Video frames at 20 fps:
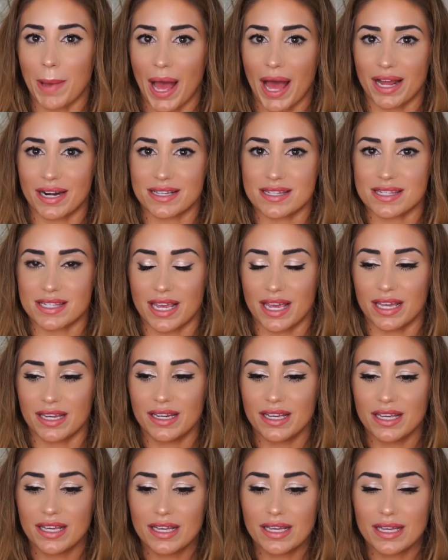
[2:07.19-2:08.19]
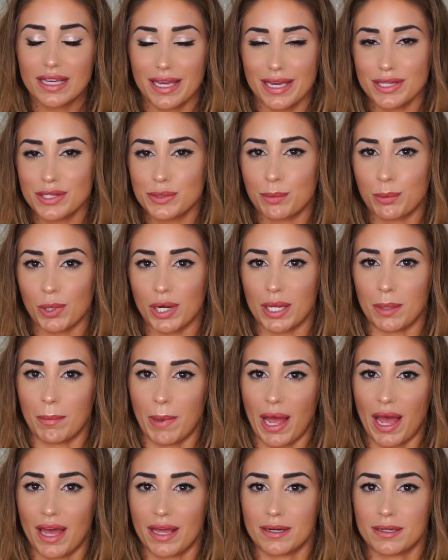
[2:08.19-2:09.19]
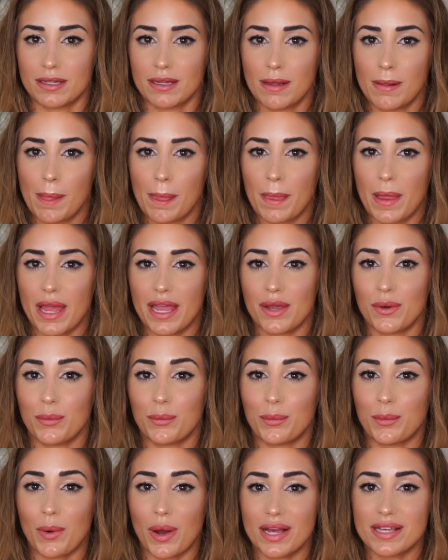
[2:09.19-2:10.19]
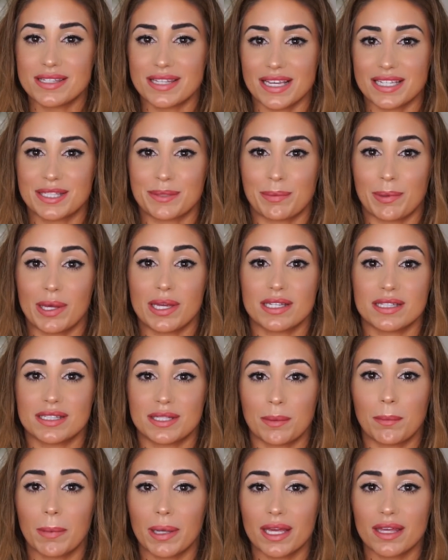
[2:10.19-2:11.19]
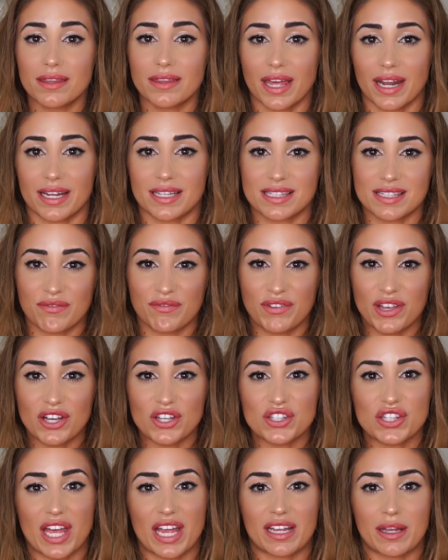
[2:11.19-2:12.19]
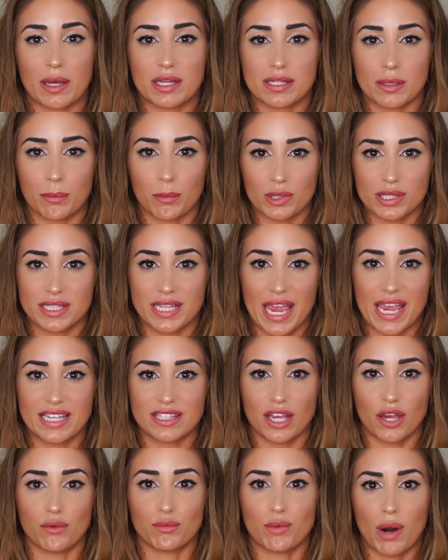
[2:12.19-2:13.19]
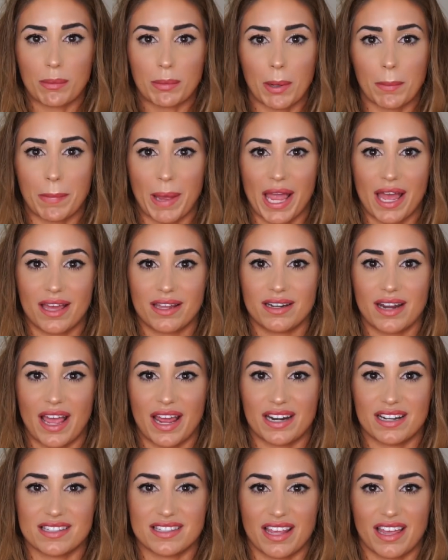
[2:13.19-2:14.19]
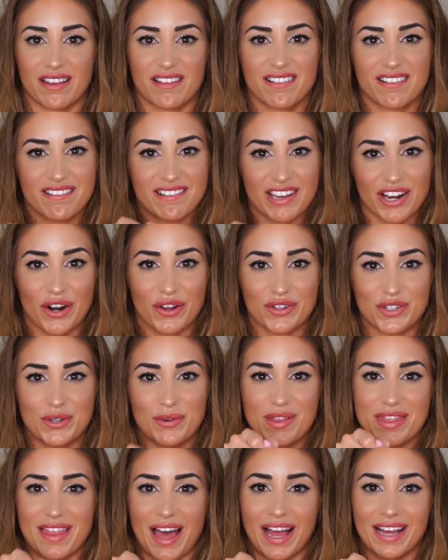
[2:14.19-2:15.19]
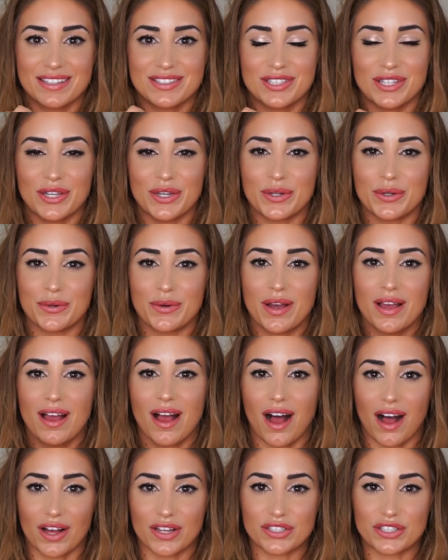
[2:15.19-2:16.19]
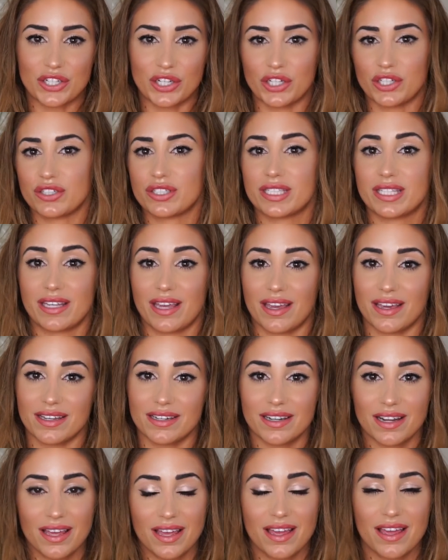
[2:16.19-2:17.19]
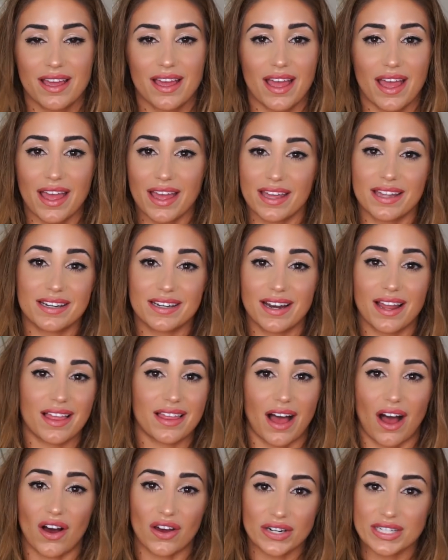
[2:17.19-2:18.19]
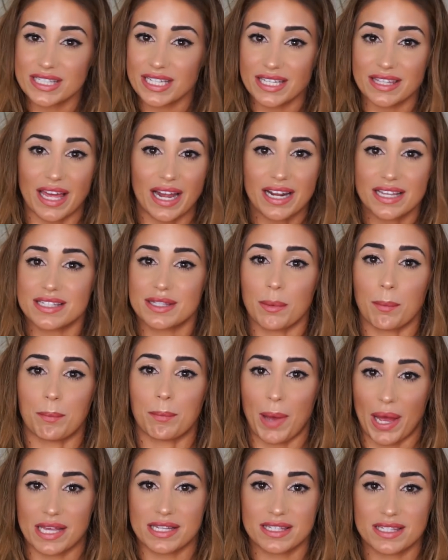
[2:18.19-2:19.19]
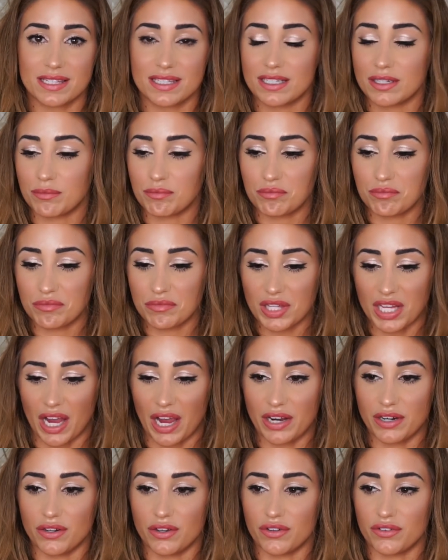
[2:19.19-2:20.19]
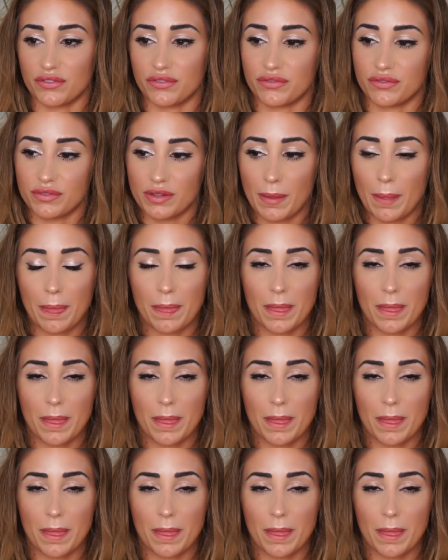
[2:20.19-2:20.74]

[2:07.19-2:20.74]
bad is it? It's pretty bad. It was explained to me that it feels like someone takes a rubber band and is like, you know, doing that to you onto your skin. And honestly, that is the best kind of